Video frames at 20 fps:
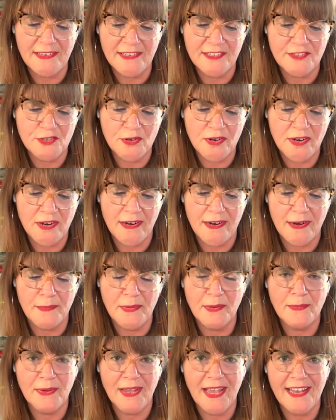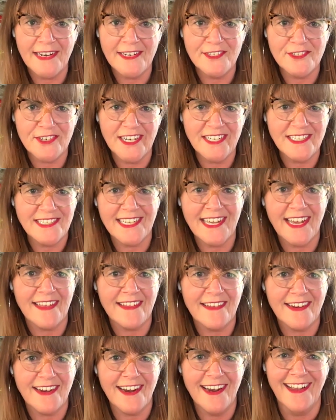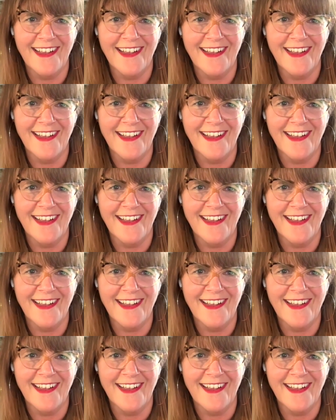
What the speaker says: sure. I mean, we had a drink together.